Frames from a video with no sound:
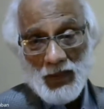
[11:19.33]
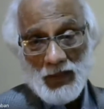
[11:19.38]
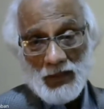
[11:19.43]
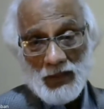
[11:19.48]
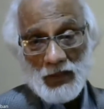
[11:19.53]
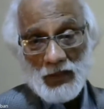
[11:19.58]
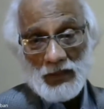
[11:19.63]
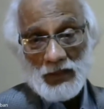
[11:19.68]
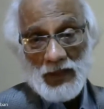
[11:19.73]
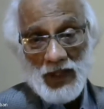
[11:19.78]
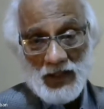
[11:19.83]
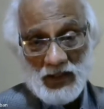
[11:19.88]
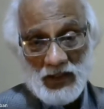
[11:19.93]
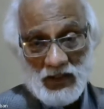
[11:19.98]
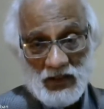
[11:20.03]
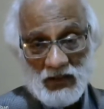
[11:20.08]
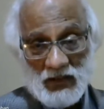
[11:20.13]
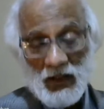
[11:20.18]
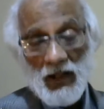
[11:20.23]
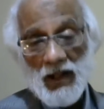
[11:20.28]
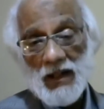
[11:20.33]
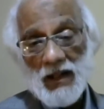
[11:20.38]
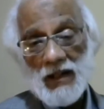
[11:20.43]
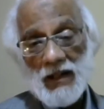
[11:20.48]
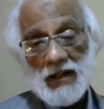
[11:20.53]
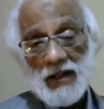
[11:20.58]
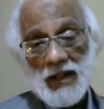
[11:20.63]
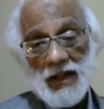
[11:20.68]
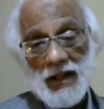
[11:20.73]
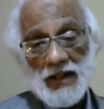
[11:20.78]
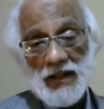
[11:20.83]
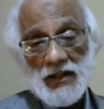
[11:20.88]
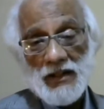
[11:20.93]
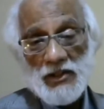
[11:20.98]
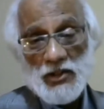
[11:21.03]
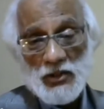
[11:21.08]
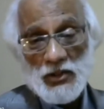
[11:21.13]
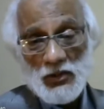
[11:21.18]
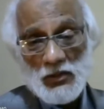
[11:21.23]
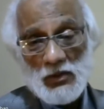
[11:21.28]
So there is still an
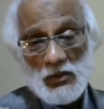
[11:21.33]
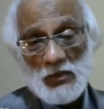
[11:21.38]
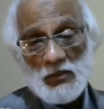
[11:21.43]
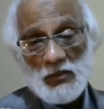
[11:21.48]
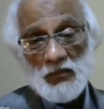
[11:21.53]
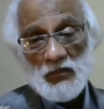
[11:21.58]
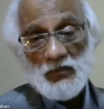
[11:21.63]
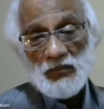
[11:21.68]
issue.